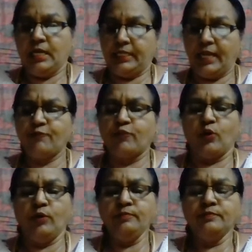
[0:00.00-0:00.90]

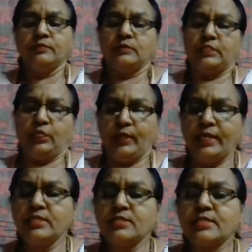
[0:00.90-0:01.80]
Therefore, the
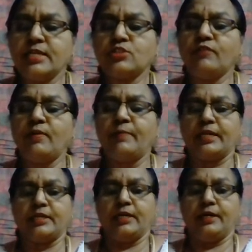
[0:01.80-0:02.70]
United States of
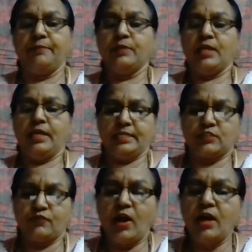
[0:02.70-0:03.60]
America is
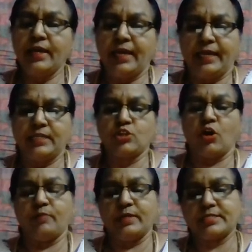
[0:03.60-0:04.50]
far ahead
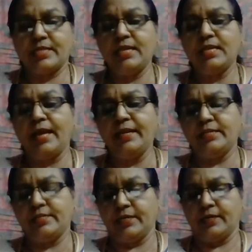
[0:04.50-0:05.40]
of Brazil and
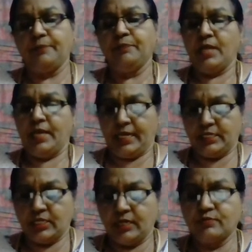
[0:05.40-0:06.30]
India in
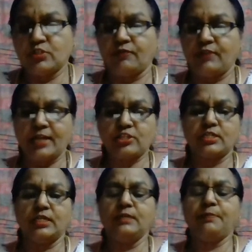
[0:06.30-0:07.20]
terms of
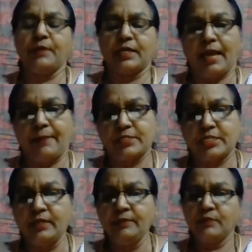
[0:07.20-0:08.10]
national per
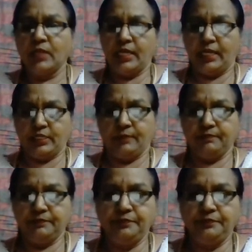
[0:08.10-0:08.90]
capita income.